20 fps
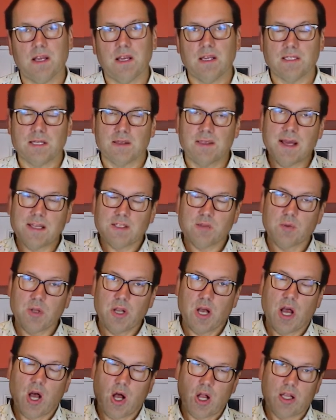So that's what
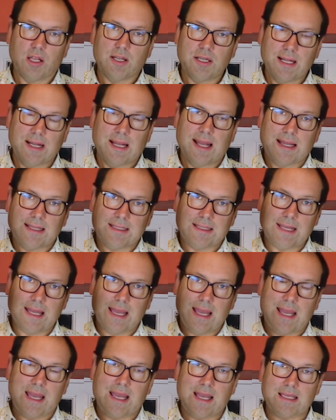a holiday let
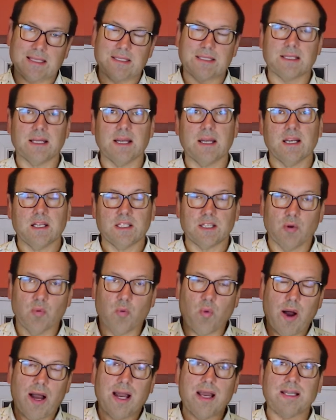is. So
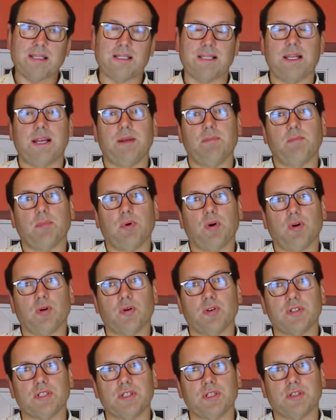why is it
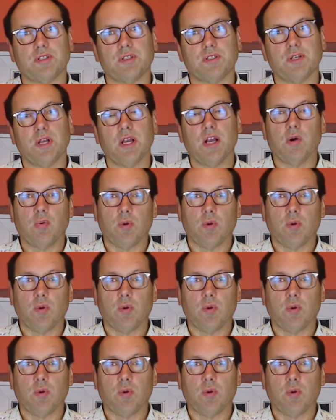important?